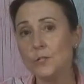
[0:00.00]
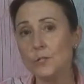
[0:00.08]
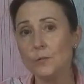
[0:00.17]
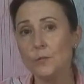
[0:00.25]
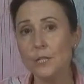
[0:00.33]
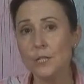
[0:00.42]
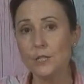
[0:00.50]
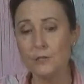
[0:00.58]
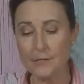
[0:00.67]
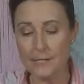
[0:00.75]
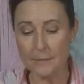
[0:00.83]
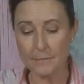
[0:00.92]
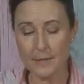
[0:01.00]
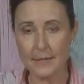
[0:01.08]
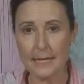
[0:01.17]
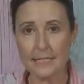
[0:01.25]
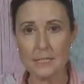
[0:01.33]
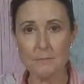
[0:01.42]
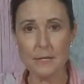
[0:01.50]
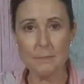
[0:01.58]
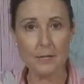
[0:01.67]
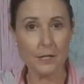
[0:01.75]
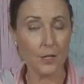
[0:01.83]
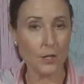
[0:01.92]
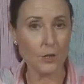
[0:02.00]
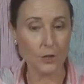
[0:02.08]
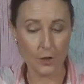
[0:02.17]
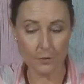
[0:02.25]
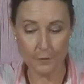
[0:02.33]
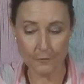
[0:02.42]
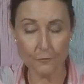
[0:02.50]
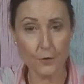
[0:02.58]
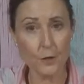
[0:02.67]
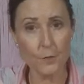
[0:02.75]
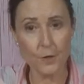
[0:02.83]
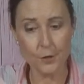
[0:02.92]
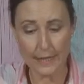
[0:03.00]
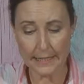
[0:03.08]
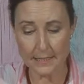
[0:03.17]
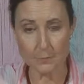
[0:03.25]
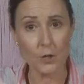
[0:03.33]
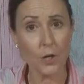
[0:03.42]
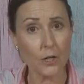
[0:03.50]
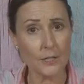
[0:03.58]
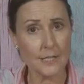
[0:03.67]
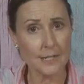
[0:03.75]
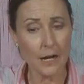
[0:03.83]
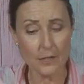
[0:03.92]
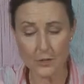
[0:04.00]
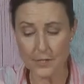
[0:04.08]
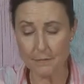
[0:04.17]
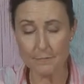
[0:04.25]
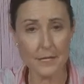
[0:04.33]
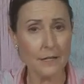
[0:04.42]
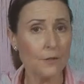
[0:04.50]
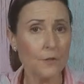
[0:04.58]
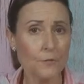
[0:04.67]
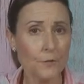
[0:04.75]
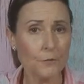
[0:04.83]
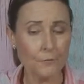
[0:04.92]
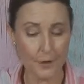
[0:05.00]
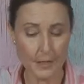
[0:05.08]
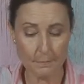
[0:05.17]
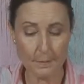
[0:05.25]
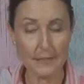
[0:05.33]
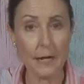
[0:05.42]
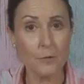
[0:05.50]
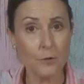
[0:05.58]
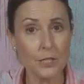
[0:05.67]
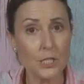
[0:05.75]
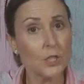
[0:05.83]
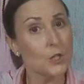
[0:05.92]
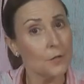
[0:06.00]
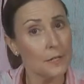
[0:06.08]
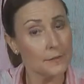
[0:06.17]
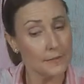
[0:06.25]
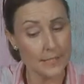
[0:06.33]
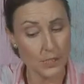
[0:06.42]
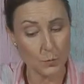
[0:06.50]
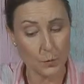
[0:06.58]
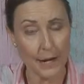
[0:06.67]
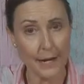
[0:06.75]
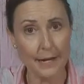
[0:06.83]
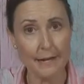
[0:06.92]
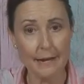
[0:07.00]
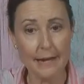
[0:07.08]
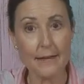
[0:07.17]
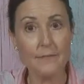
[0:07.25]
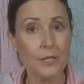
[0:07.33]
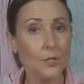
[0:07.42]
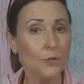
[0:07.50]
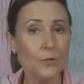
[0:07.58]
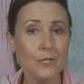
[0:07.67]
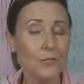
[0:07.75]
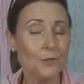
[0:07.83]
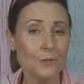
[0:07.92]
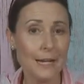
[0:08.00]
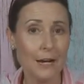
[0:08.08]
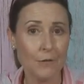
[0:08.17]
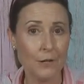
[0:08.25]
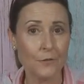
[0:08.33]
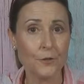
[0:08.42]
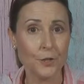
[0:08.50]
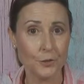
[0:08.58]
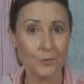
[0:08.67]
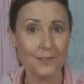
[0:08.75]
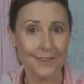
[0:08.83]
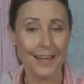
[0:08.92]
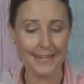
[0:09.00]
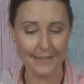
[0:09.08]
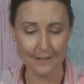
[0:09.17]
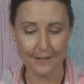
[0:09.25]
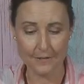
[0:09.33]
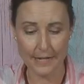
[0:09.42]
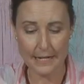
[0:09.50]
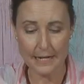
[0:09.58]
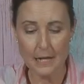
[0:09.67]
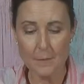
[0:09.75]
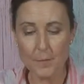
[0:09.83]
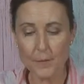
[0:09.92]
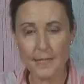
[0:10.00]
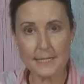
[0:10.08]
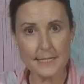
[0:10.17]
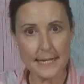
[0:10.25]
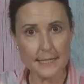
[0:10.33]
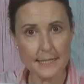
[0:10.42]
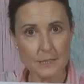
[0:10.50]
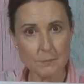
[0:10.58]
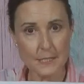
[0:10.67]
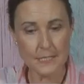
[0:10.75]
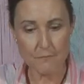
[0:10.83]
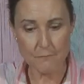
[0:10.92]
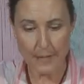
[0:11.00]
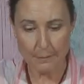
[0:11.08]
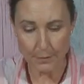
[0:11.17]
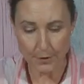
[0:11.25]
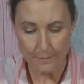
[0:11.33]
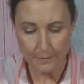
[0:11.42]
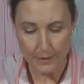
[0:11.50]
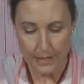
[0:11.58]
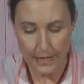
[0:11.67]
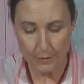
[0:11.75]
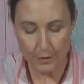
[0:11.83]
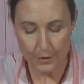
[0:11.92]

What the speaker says: to use something that's maybe a little bit firmer, like some cardstock or something, feel free, but I'm going to show you this way, and then you can do it however you would like, all right? But we're gonna take this piece of paper, and